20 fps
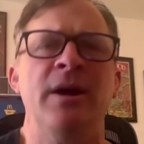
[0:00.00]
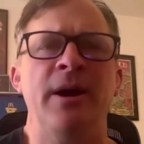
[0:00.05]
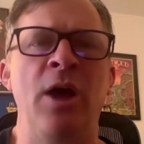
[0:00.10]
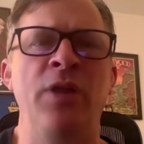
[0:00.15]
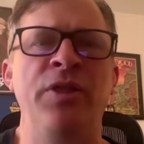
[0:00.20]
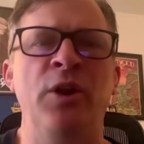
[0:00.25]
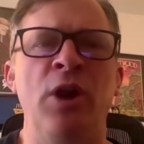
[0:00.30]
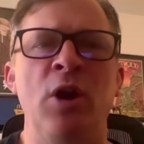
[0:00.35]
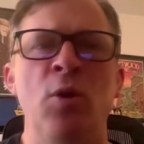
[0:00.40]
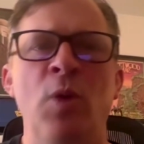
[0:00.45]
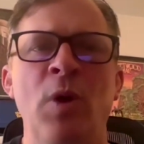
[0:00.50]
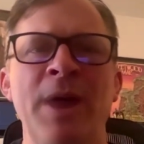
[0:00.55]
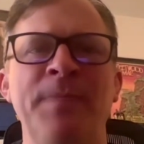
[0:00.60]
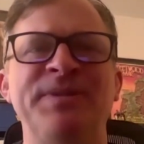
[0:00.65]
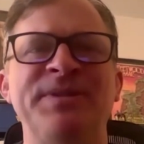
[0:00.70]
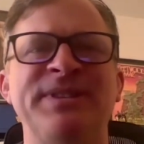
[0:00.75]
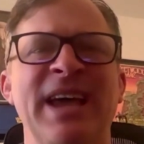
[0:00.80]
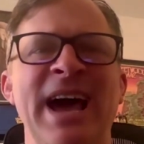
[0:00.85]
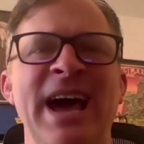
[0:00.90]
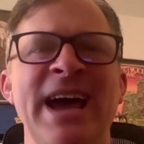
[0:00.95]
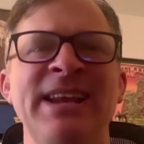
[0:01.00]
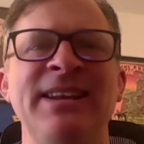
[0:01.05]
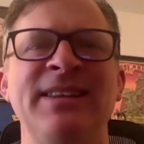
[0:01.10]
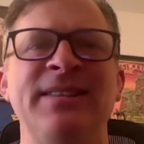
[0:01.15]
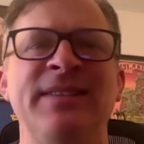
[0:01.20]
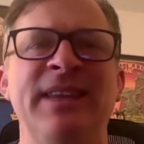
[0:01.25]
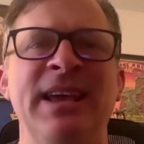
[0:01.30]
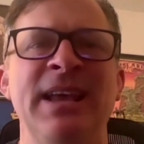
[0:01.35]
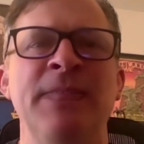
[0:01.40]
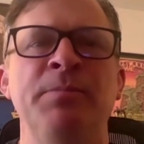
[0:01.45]
their own website,
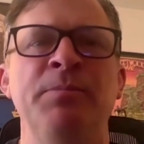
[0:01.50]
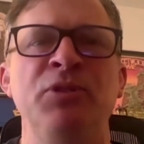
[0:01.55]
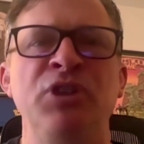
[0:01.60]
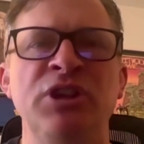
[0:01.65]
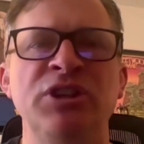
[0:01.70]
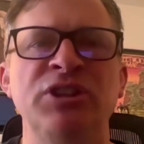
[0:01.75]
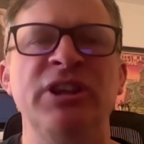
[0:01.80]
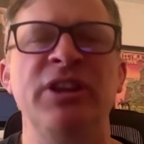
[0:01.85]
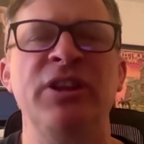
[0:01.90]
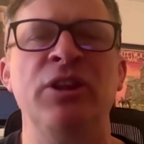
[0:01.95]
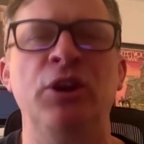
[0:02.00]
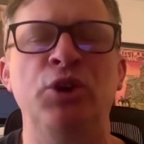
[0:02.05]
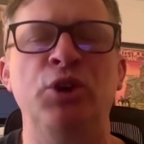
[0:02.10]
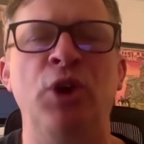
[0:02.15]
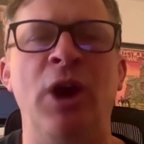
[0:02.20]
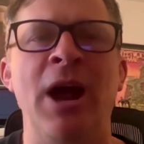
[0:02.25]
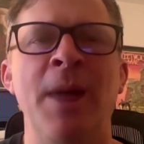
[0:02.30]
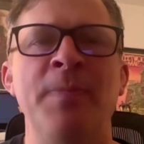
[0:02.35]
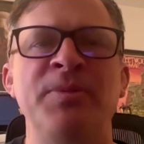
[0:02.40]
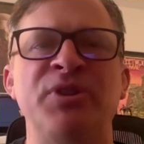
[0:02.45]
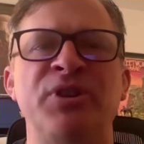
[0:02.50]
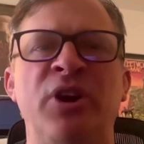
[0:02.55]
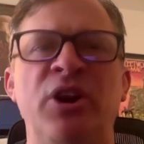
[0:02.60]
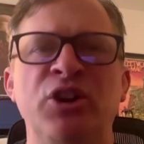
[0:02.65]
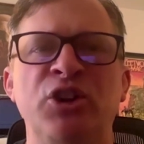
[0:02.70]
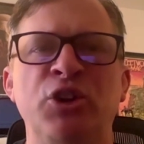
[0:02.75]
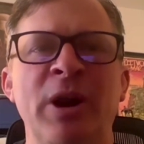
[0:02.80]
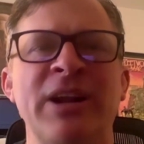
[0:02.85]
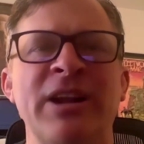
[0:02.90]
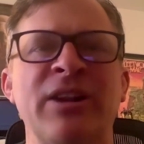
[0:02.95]
then usually their drops are
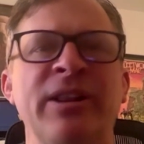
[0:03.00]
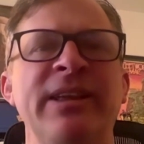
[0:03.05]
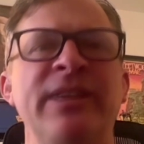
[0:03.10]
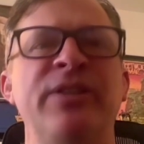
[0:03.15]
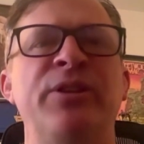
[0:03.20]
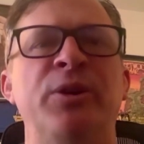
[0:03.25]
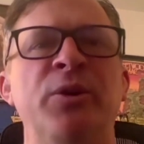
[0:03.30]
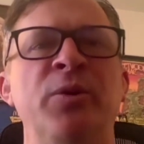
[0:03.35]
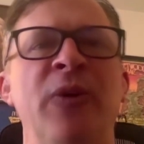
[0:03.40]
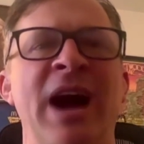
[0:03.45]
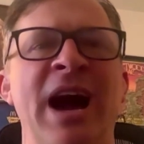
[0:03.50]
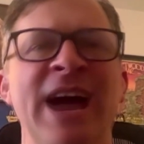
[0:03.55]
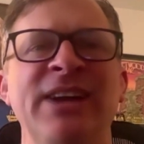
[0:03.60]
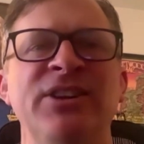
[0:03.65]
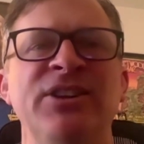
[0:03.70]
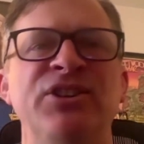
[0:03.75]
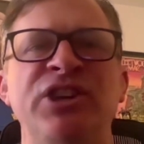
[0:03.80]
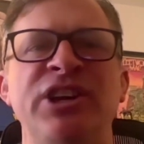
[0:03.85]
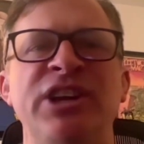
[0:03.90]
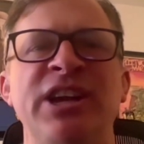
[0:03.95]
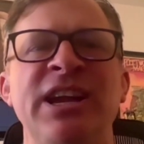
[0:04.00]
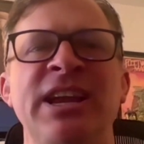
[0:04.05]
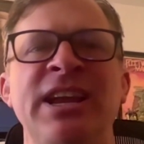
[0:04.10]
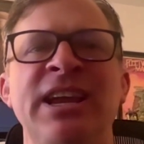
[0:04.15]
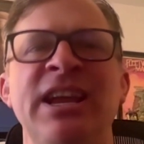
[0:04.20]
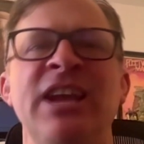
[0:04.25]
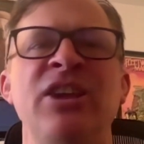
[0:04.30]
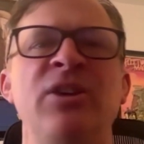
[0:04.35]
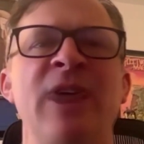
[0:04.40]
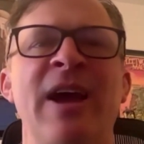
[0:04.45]
directly through
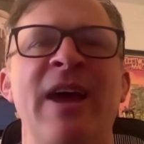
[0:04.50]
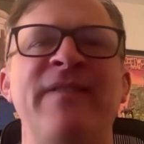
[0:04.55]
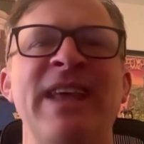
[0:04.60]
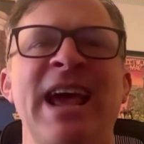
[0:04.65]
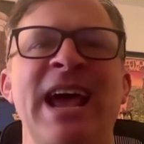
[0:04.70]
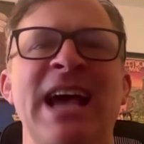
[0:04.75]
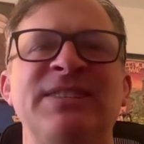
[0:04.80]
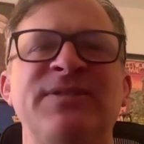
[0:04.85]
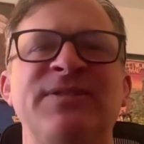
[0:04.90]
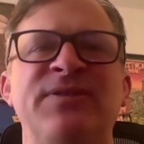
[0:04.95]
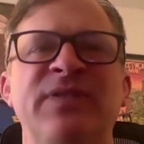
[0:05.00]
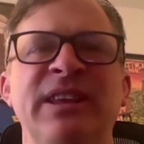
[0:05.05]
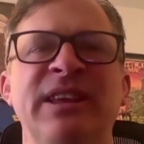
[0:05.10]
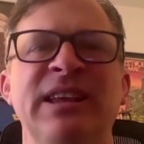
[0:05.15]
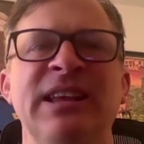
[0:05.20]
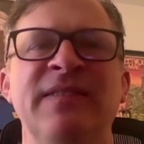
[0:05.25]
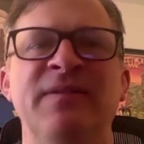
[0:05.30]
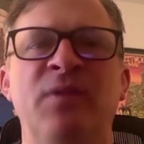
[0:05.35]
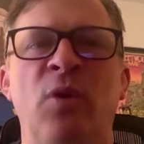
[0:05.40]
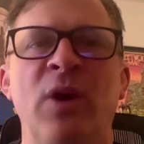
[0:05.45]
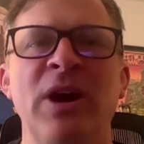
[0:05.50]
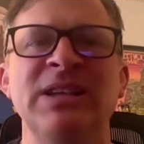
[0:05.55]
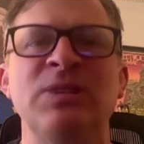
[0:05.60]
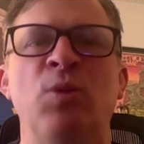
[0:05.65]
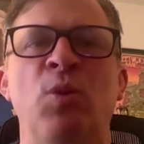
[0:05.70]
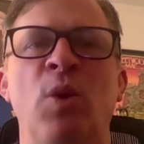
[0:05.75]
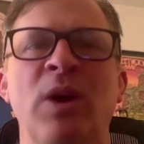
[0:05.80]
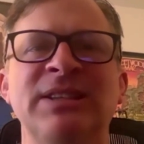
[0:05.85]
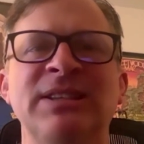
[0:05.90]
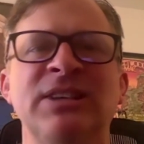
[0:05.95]
IG, and you have to ask for the invoice
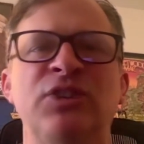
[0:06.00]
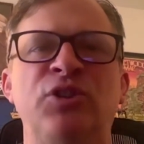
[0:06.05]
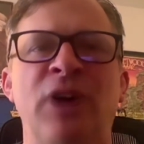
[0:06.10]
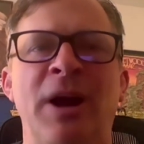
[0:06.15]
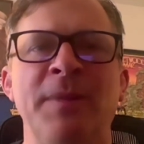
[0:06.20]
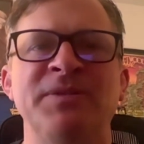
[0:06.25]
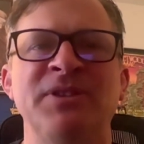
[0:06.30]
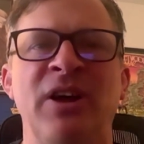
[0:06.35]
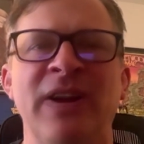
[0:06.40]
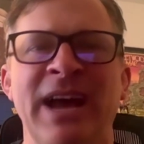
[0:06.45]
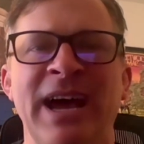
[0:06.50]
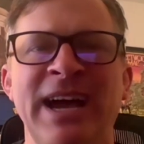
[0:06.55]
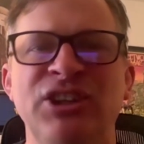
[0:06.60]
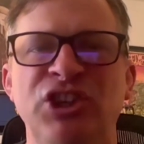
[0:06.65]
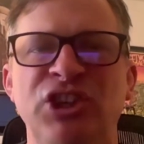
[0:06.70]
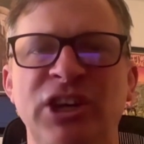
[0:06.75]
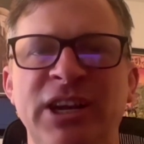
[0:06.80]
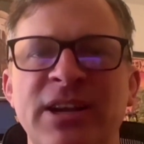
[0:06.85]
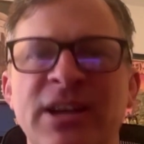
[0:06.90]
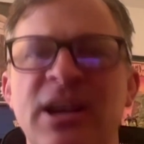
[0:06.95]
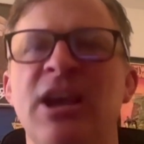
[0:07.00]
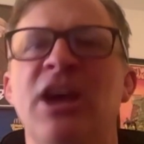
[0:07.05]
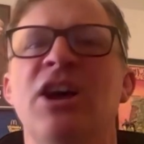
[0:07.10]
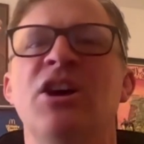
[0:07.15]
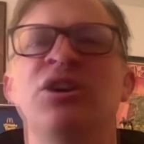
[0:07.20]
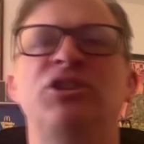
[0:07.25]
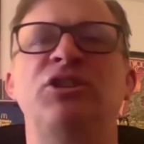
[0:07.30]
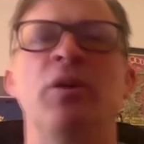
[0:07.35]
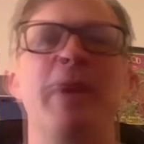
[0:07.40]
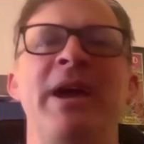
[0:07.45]
once it drops on IG.
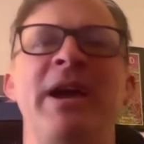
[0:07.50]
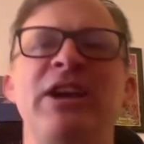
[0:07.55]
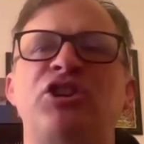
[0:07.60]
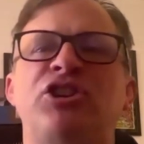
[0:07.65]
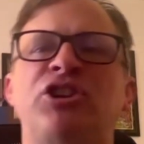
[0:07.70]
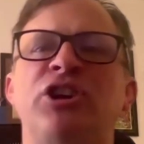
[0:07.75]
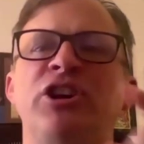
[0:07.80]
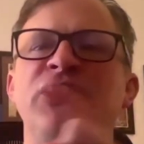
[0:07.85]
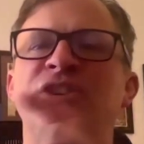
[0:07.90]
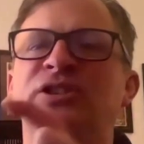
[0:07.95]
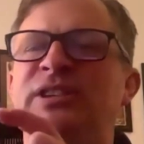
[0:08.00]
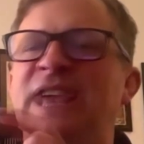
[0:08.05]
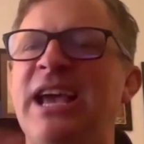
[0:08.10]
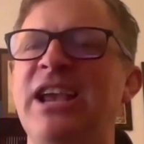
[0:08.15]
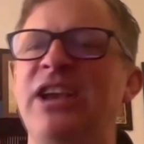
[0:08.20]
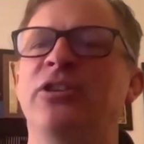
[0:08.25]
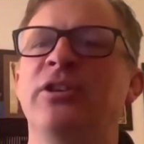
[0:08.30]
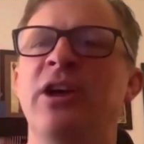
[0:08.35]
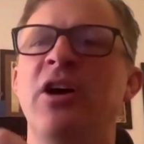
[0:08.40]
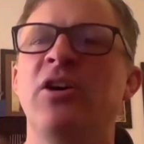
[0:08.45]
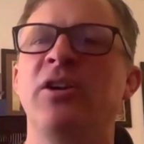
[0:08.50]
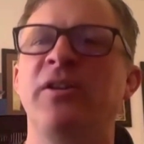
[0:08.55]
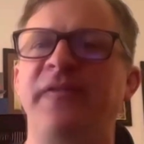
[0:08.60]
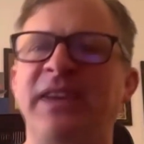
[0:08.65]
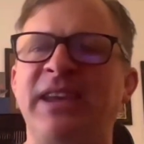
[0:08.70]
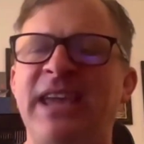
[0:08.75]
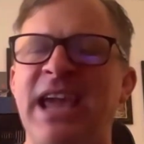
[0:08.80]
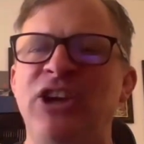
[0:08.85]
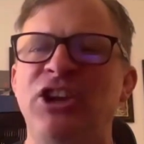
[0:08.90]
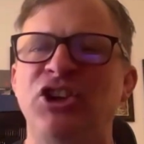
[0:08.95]
So make sure you set your
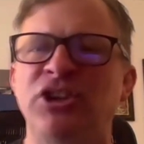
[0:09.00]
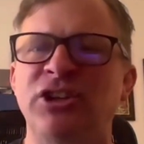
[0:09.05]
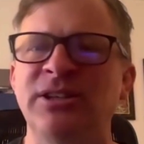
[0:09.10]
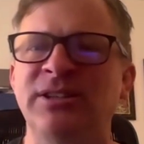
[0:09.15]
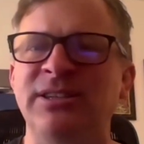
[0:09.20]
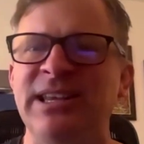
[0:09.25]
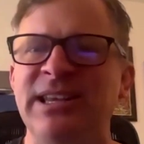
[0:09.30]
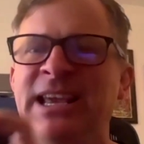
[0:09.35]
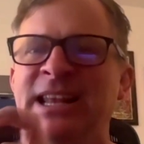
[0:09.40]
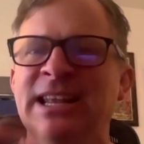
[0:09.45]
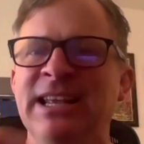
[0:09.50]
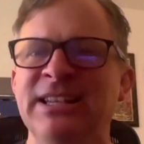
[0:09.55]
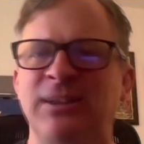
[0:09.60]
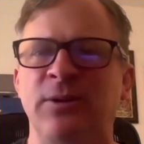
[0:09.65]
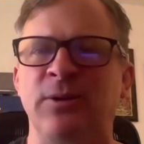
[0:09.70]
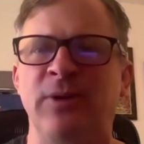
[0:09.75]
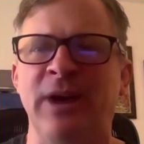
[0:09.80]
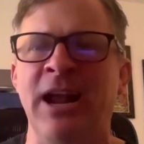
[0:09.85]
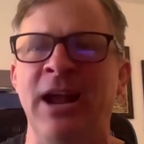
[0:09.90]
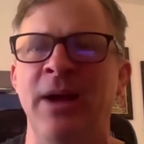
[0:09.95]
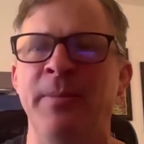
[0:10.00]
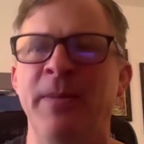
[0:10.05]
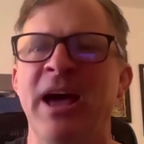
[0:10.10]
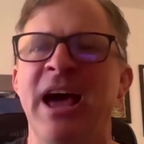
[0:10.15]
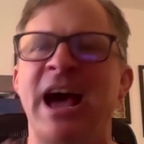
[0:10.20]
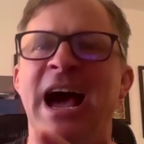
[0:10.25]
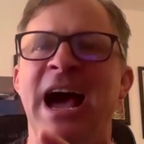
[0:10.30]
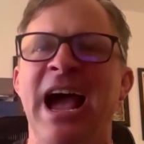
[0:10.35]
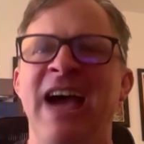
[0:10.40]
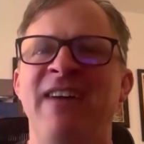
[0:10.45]
notifications in Instagram.
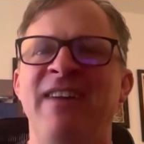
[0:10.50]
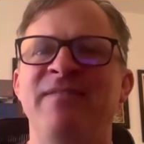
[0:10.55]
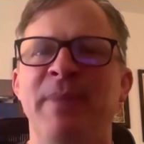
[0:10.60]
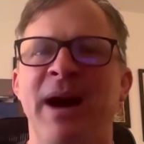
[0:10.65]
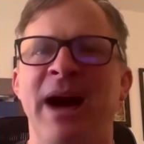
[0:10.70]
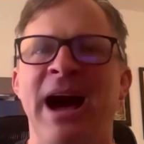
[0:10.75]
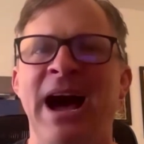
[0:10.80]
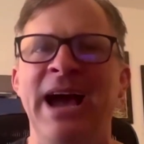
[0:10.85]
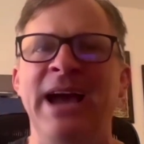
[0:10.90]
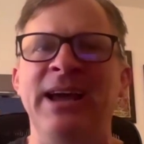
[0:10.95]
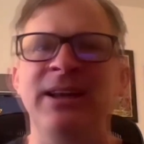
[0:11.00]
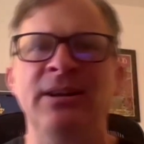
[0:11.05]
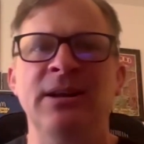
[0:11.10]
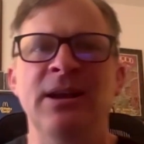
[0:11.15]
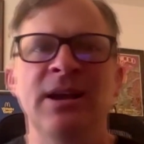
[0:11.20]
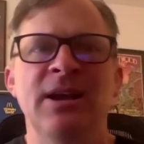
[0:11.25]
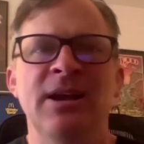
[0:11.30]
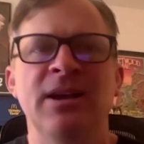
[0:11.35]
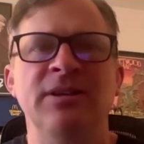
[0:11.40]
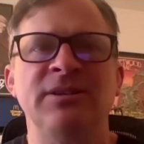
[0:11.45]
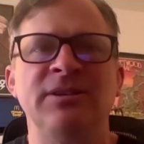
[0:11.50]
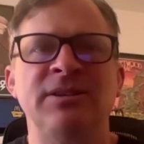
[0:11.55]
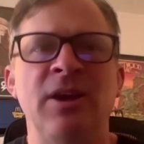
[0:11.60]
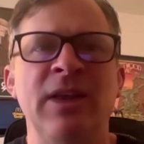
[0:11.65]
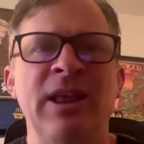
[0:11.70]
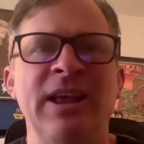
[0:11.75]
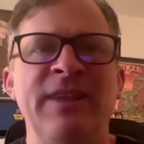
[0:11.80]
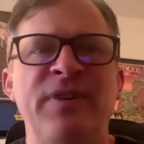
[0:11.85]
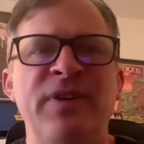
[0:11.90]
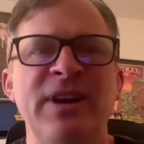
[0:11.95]
I have mine.
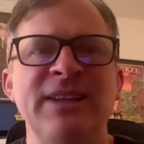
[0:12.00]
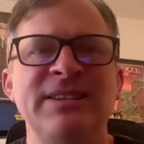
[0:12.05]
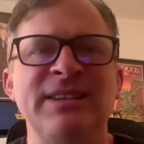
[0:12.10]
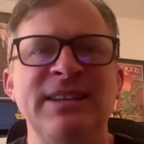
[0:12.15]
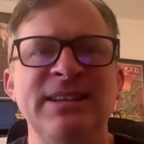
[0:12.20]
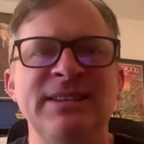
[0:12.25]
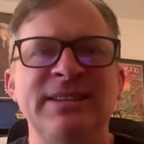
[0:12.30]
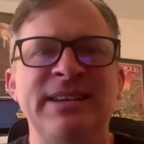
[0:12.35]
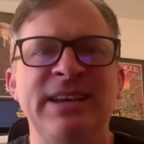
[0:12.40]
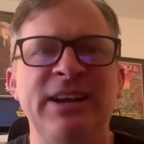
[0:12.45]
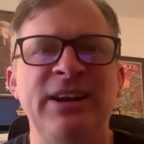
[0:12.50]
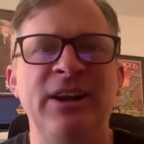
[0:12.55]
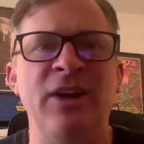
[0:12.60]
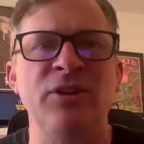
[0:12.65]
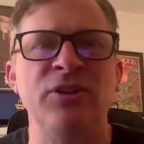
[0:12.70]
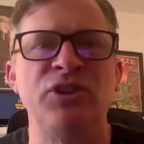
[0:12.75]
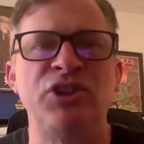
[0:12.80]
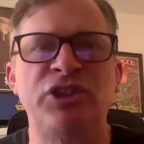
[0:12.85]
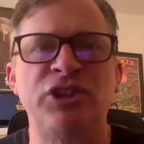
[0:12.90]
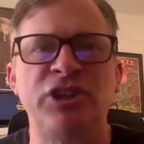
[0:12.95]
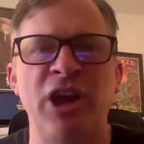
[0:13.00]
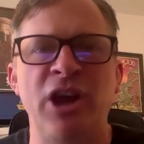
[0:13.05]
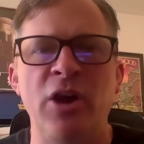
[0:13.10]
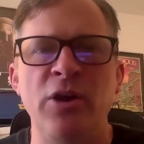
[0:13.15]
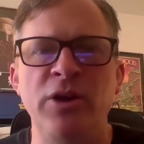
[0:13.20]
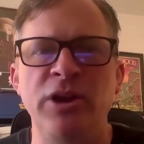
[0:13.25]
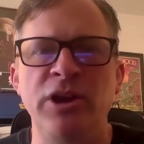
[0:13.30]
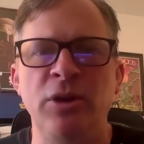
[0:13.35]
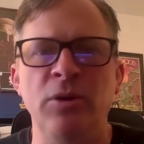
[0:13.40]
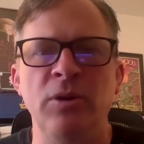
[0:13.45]
So for instance, here I'll show
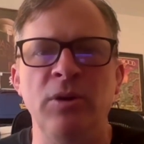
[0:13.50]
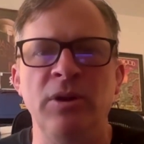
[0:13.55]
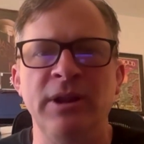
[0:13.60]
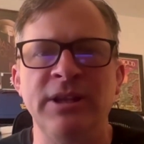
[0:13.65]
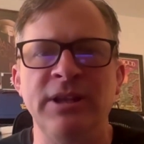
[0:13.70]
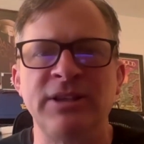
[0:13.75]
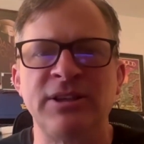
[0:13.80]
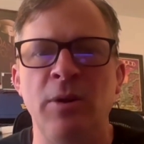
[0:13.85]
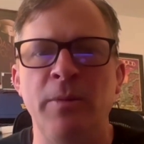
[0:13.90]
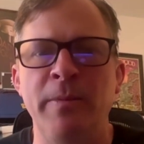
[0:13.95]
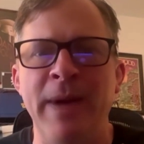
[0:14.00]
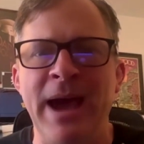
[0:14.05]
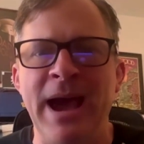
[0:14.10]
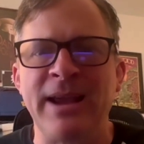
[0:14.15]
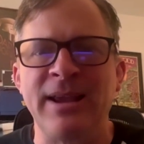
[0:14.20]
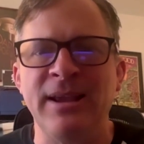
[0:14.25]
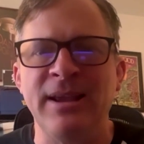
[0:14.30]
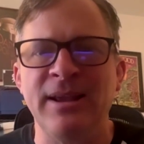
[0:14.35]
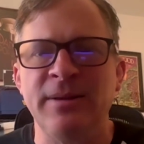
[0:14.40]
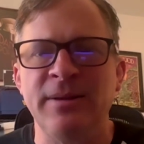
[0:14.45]
you. Let's go back